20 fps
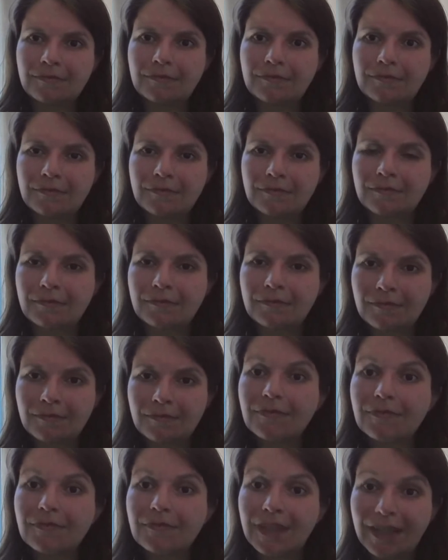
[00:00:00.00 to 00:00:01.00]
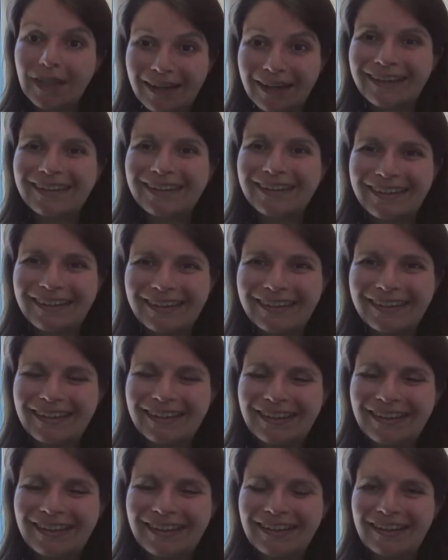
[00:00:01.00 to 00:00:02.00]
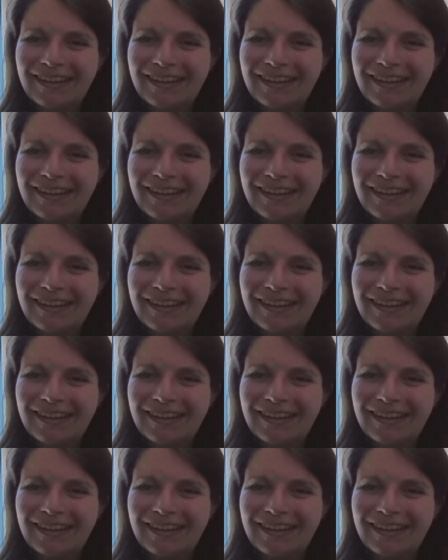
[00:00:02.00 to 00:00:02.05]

but the next five or 10 years.